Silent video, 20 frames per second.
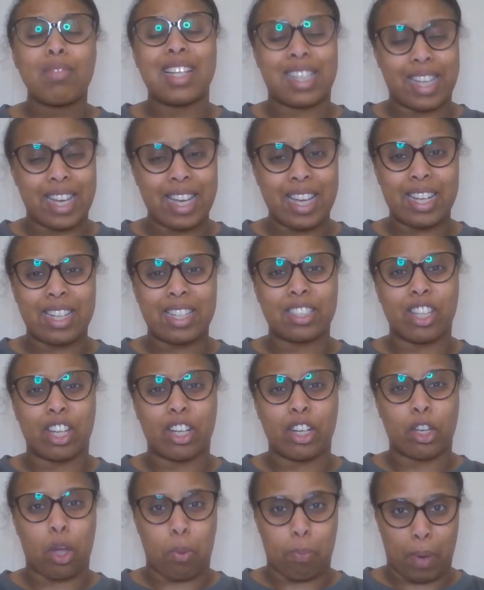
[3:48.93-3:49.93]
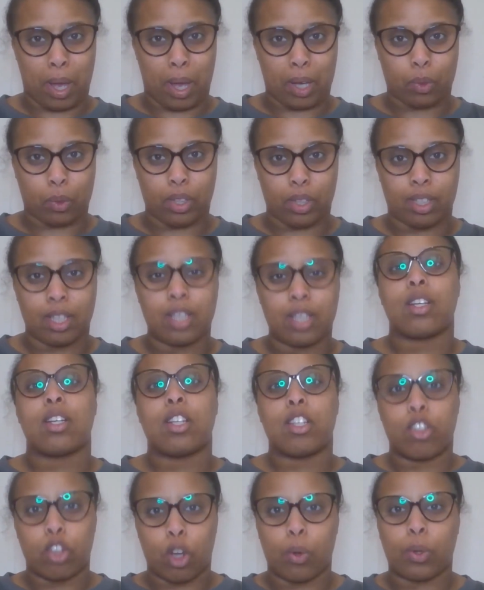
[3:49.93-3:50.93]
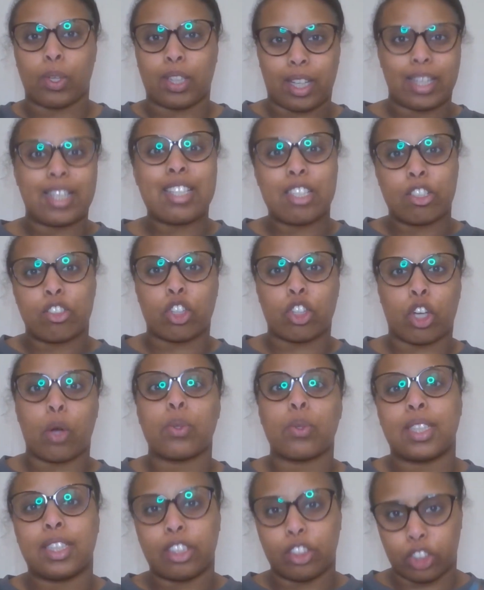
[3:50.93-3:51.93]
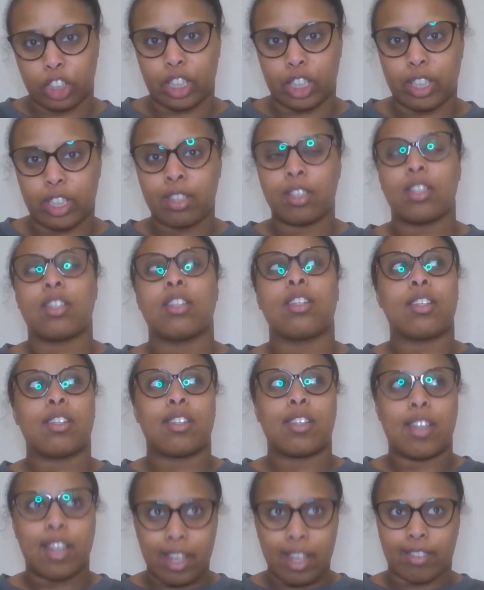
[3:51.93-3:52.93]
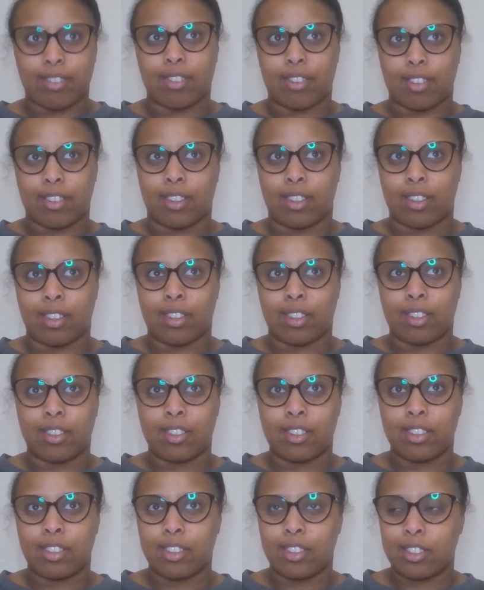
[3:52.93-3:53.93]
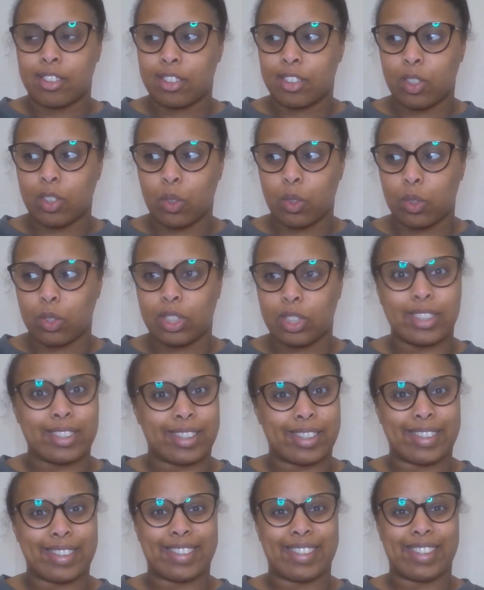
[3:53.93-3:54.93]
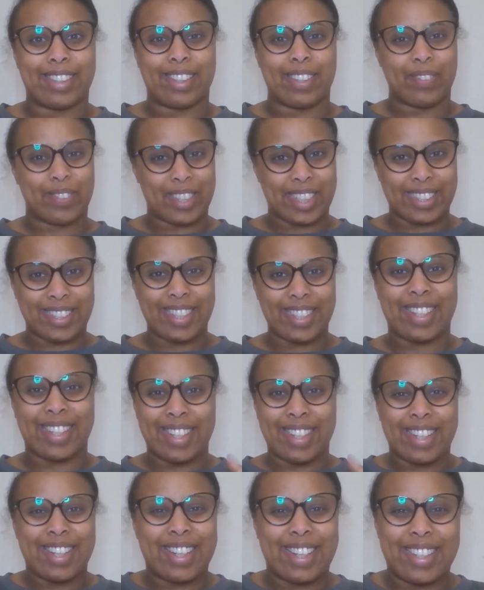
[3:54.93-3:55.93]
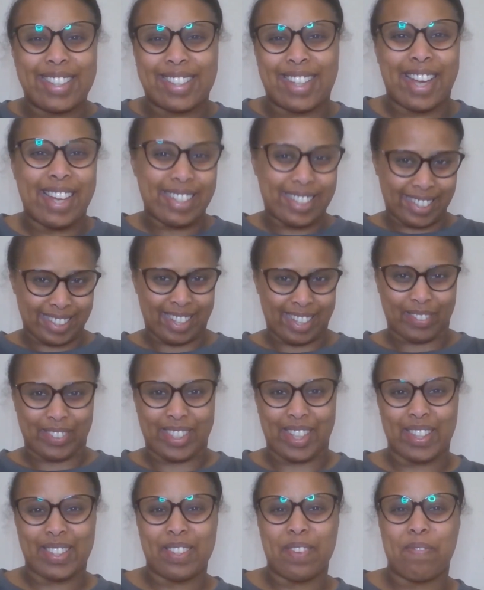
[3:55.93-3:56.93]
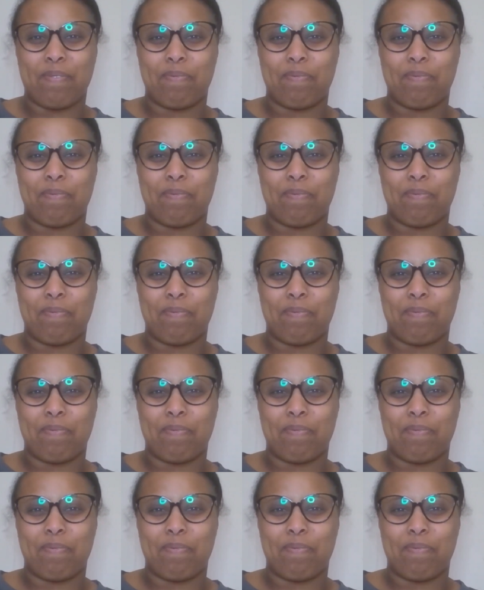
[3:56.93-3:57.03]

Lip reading: is going to go back with, knowing that Ichigo is legit in the Soul Society. But that's it. Let's get into the episode.